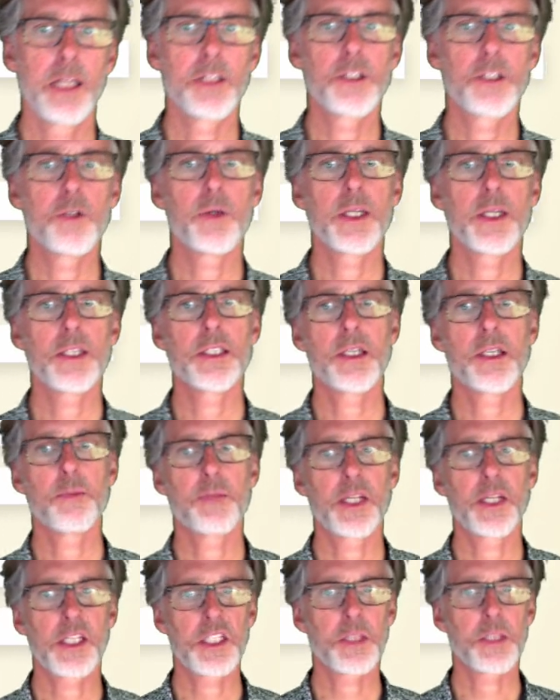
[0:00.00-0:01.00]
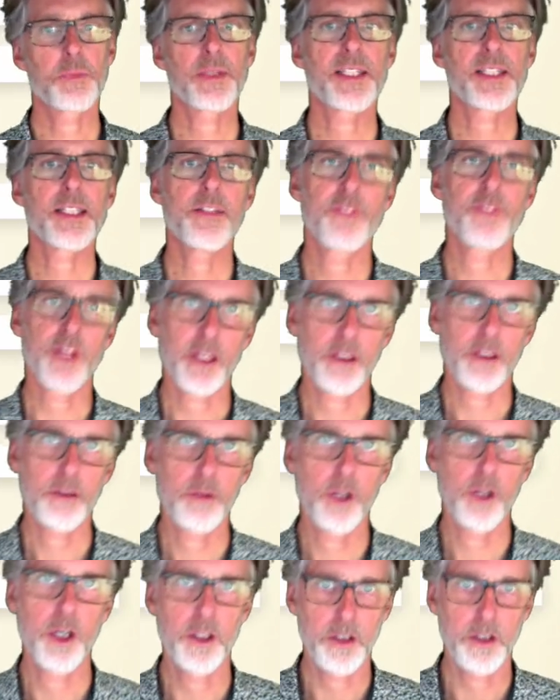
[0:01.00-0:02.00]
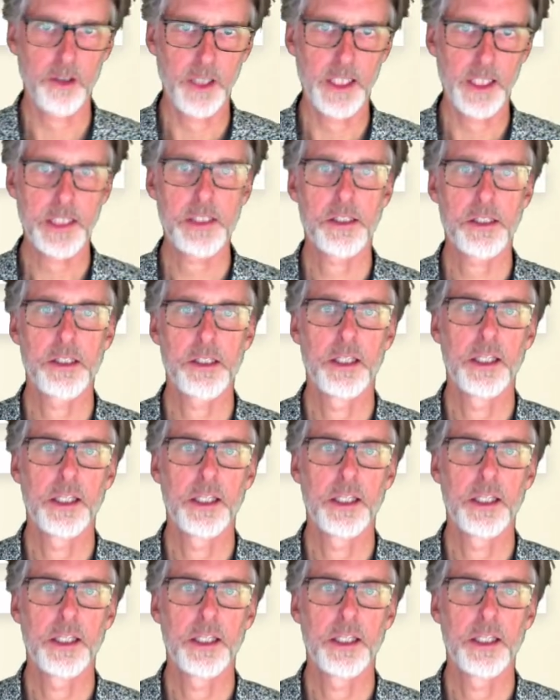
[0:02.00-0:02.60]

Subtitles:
doing something specific on the list.